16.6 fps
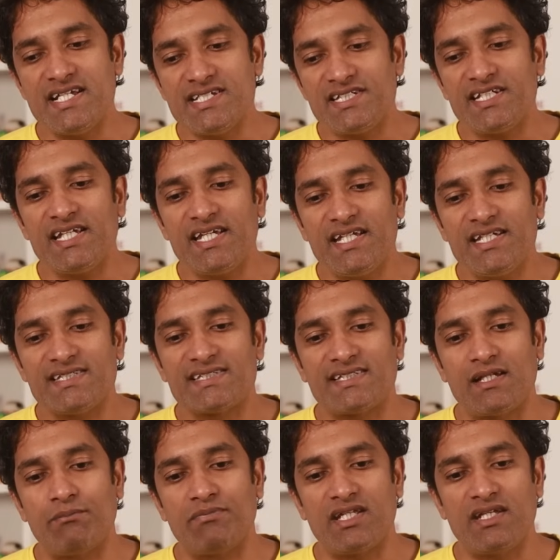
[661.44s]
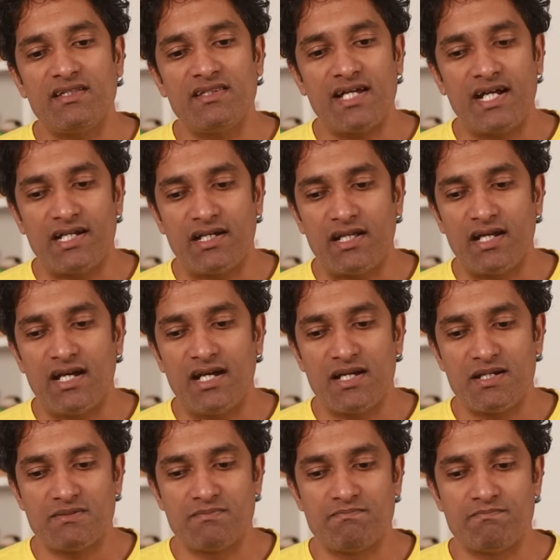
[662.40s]
teaching is something that
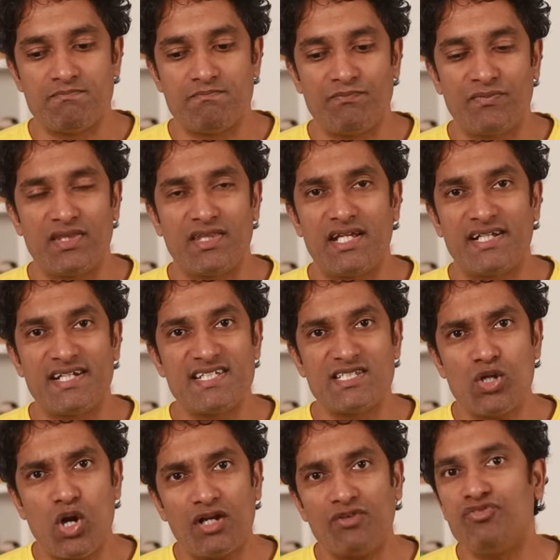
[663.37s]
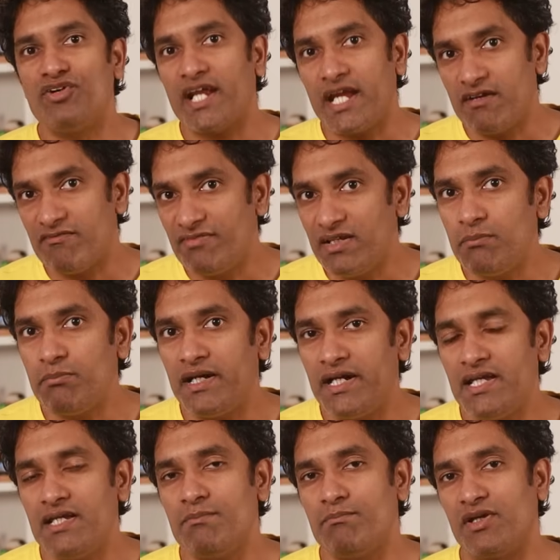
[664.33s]
it is not for
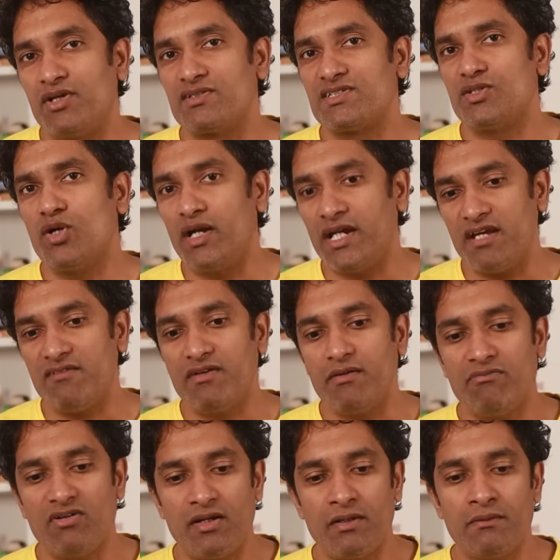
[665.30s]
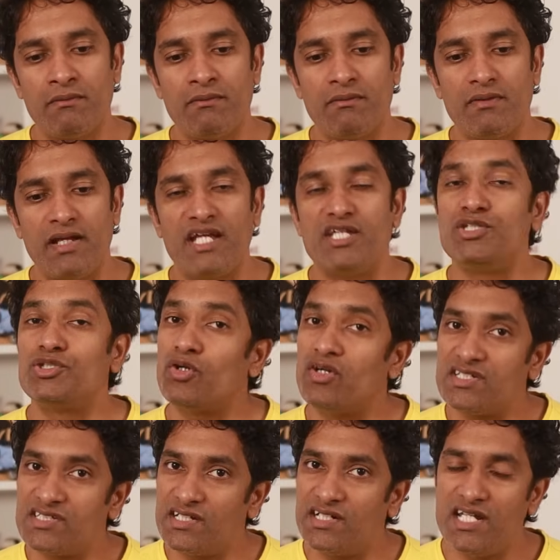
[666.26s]
everybody, because not everyone
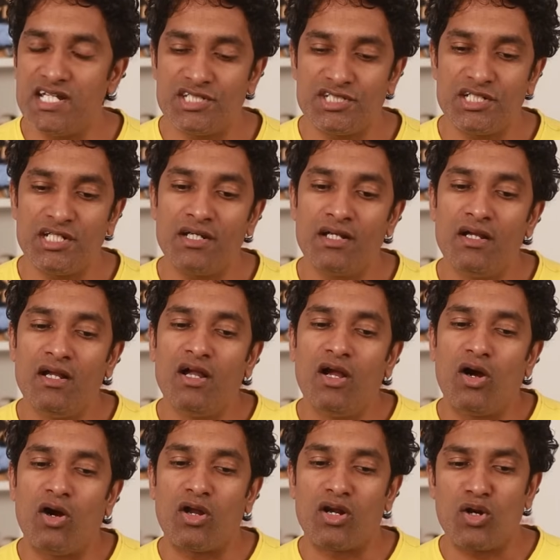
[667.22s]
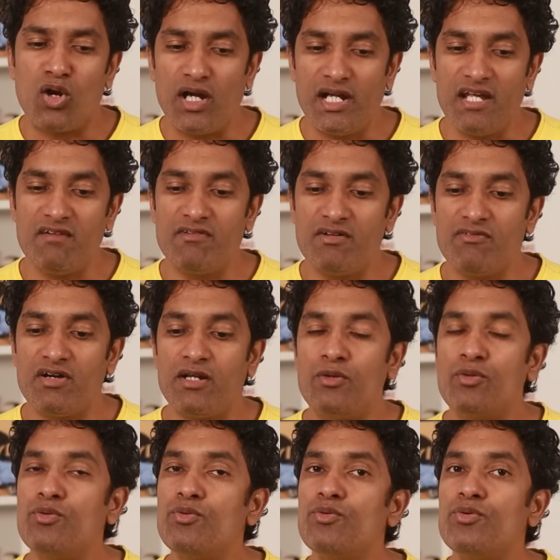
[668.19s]
enjoys the teaching, or not everyone
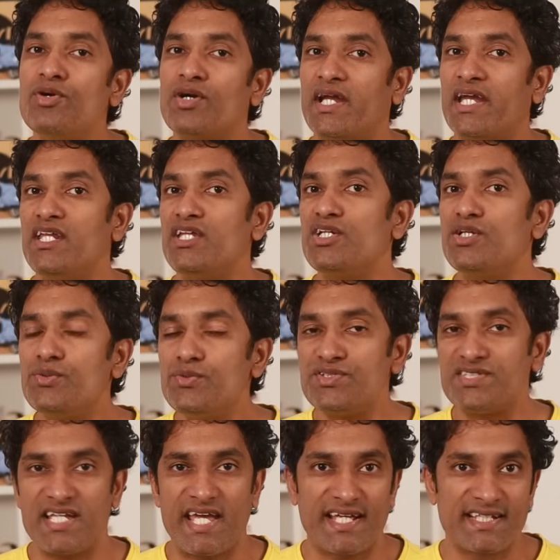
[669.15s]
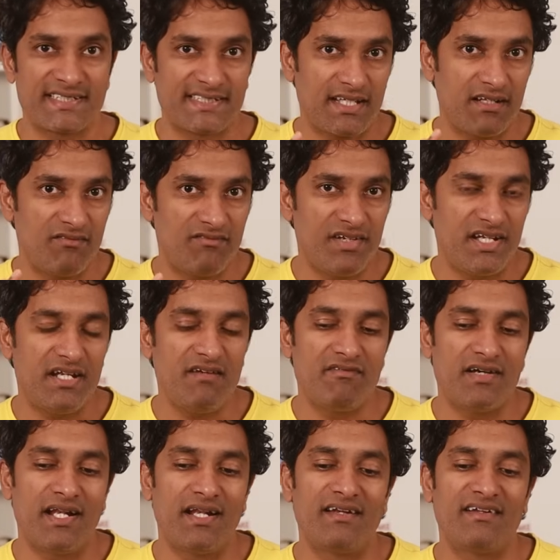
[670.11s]
who can use Excel very
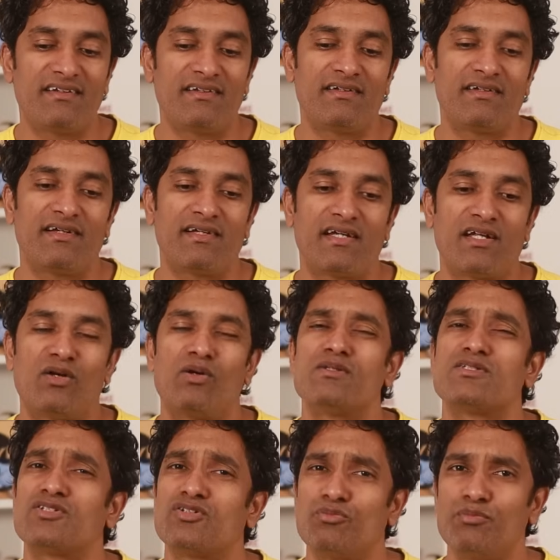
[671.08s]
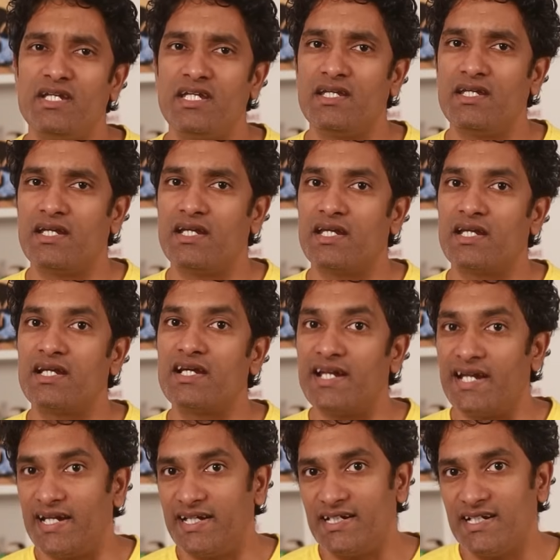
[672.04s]
well can also be a
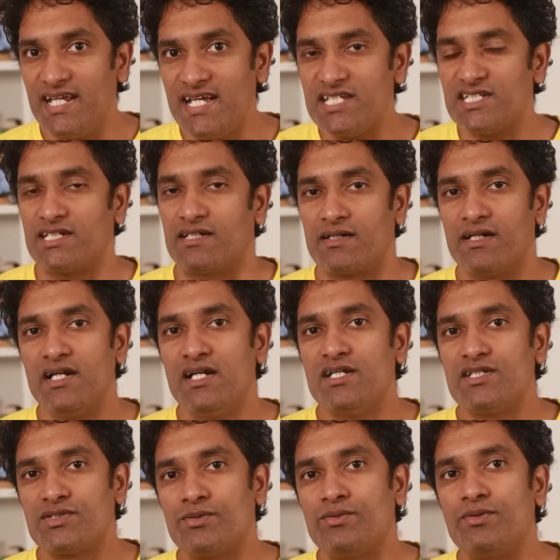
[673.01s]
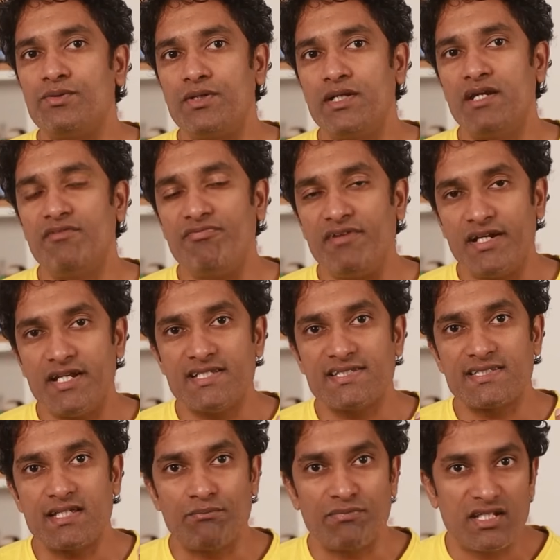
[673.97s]
great teacher. So if it
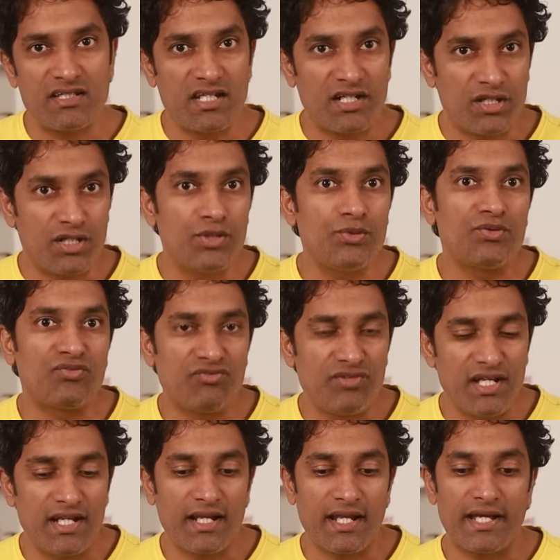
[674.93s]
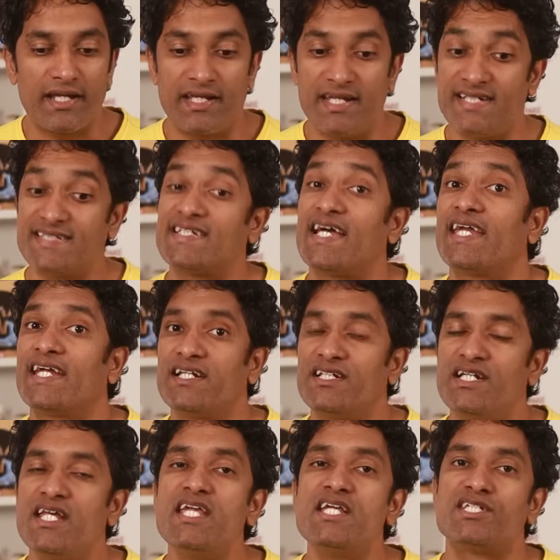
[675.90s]
is something that you feel like, yes, I
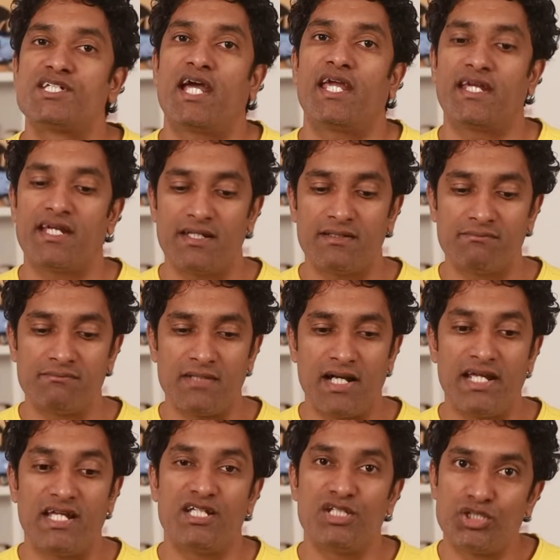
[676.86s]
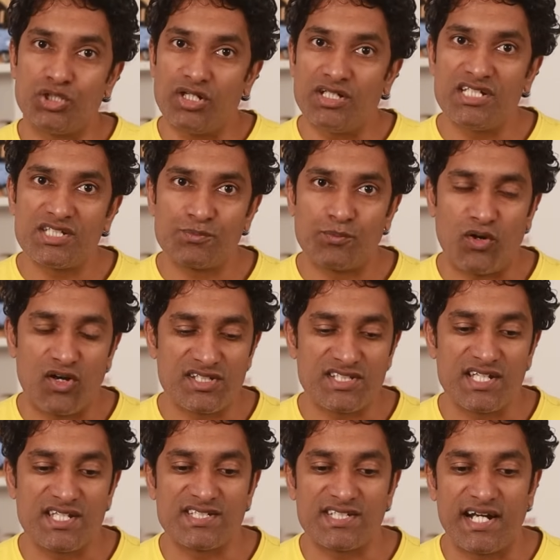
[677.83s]
can teach, I enjoy this
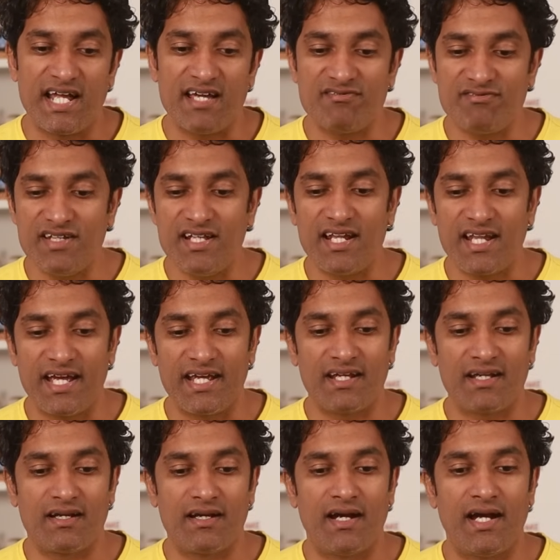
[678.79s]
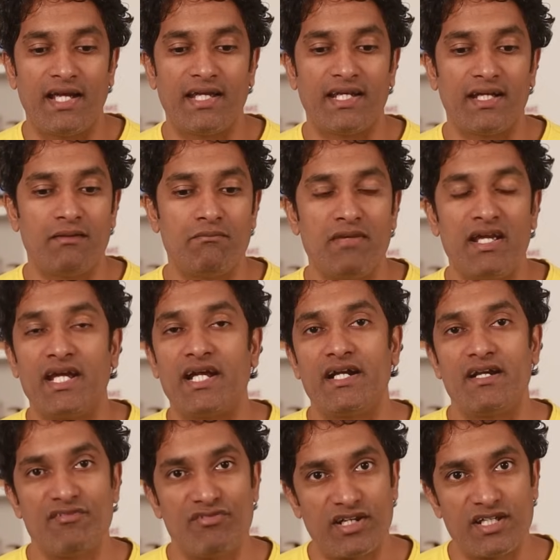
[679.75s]
process and I feel like I can make
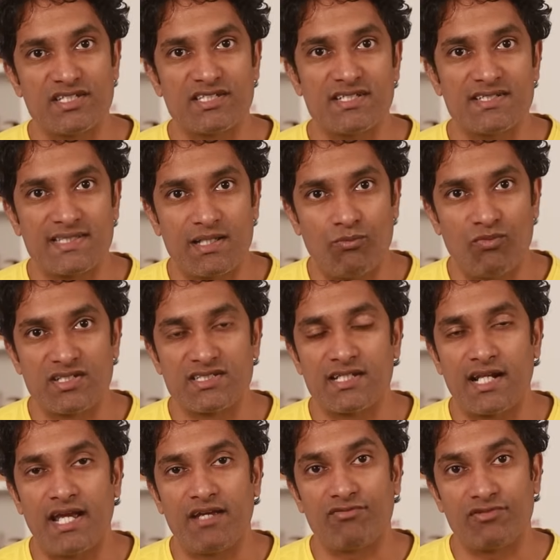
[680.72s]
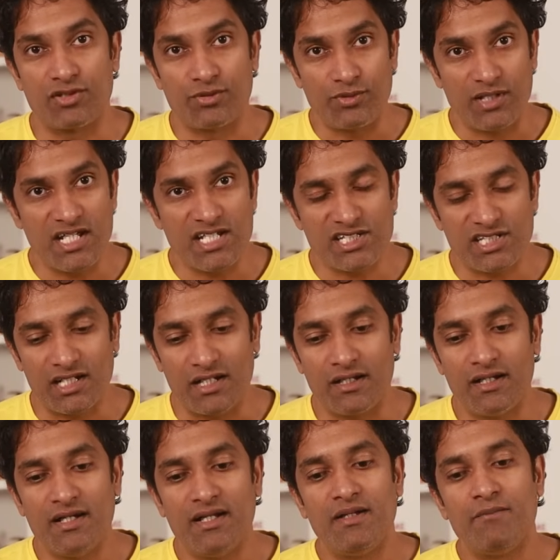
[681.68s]
a difference in someone's life through
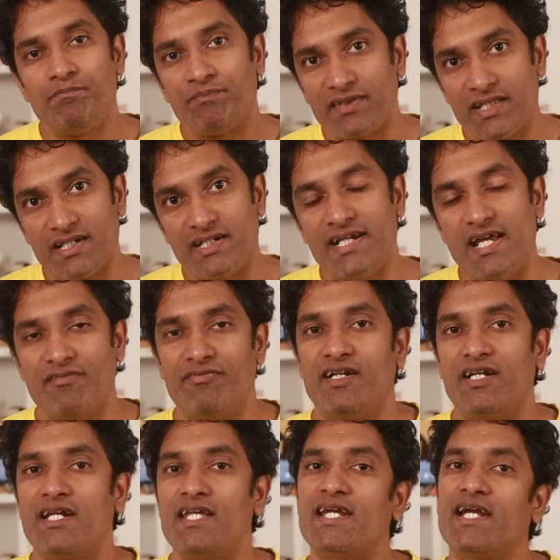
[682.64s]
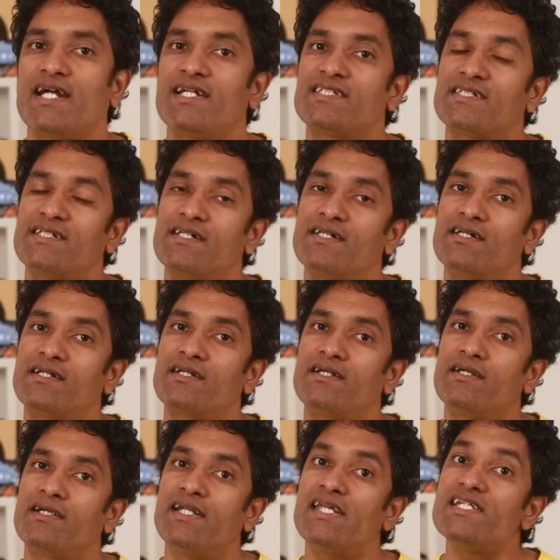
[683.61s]
teaching, then definitely
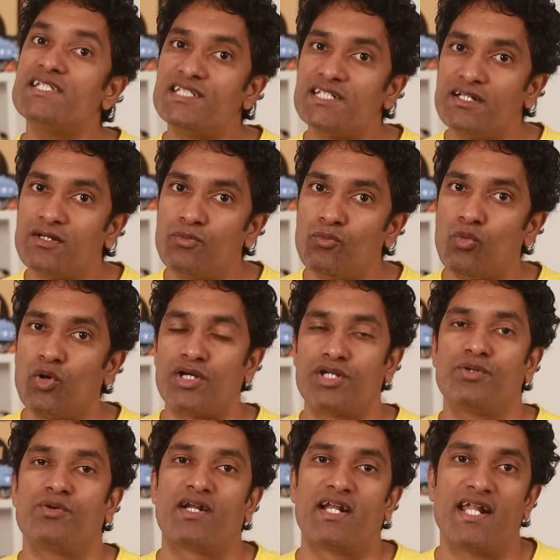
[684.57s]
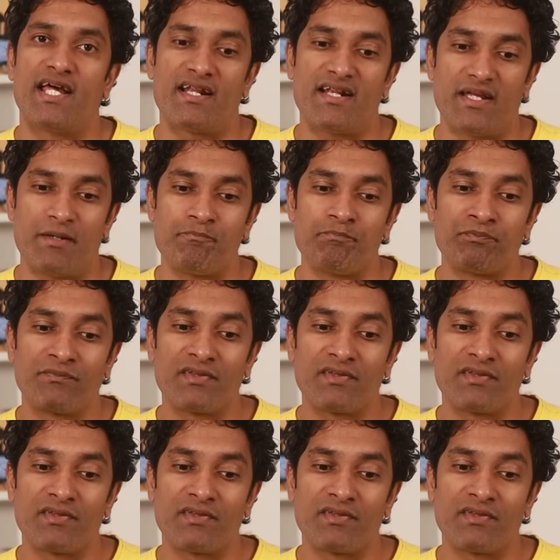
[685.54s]
consider teaching what you are learning.